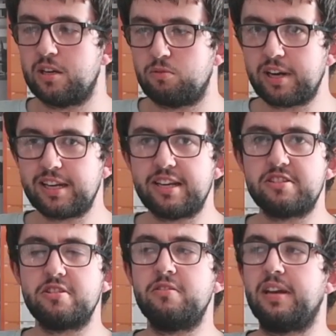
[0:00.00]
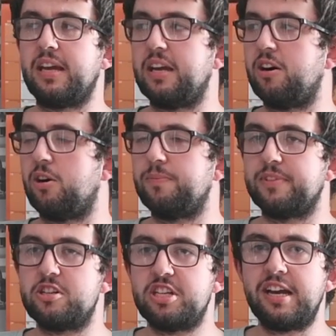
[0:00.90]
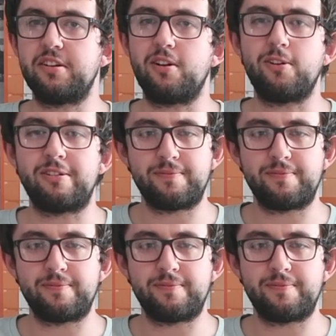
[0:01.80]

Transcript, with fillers: regularly do here on the channel.